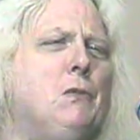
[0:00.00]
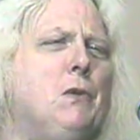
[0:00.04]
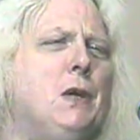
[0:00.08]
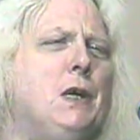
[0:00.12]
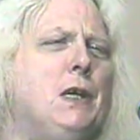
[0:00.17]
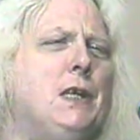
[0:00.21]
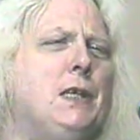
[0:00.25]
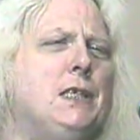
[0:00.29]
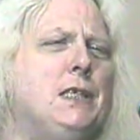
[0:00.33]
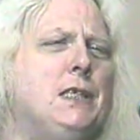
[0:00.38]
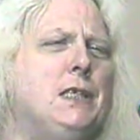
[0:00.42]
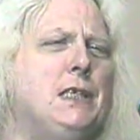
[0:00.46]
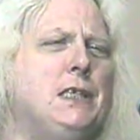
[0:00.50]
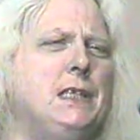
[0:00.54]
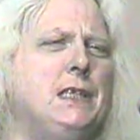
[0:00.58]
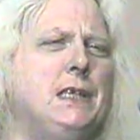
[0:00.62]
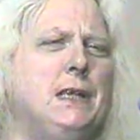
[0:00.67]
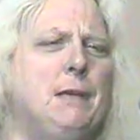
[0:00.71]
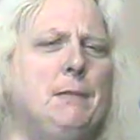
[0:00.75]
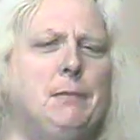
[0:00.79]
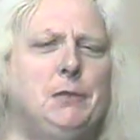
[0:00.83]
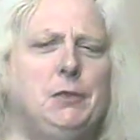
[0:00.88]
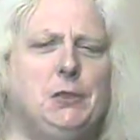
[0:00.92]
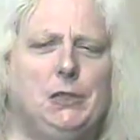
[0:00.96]
was is
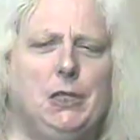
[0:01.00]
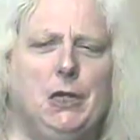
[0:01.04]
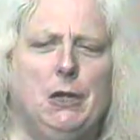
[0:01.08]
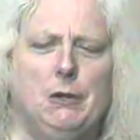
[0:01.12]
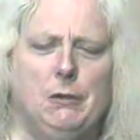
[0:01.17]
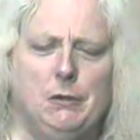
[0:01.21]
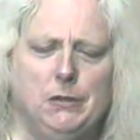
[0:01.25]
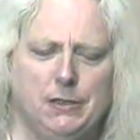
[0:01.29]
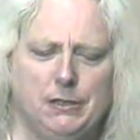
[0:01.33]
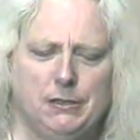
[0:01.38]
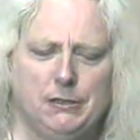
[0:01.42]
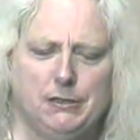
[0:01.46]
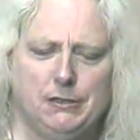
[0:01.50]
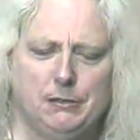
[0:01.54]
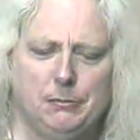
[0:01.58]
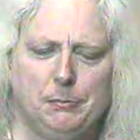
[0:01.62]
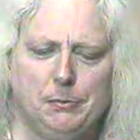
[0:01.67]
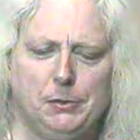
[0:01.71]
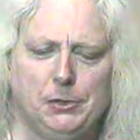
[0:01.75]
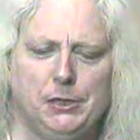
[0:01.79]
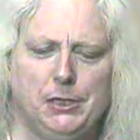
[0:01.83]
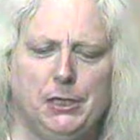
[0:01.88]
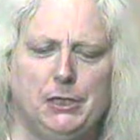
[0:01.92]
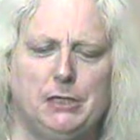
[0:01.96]
that Michele this was
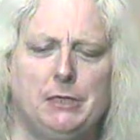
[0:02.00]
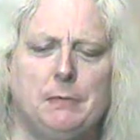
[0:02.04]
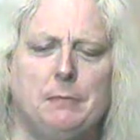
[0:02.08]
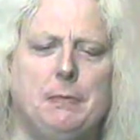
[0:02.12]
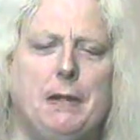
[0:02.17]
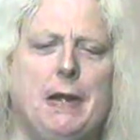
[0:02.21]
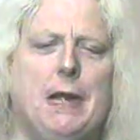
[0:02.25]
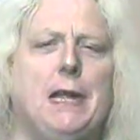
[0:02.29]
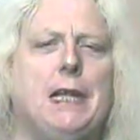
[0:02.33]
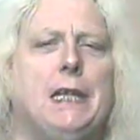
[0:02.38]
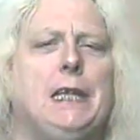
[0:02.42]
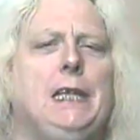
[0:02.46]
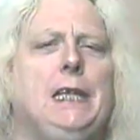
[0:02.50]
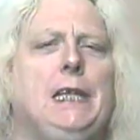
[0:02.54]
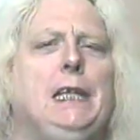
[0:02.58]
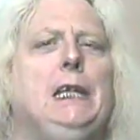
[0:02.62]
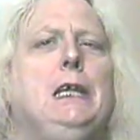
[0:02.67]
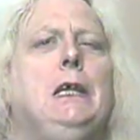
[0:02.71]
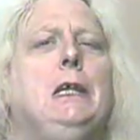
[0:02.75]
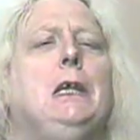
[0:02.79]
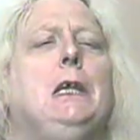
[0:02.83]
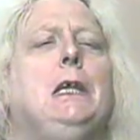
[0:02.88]
Michele's body.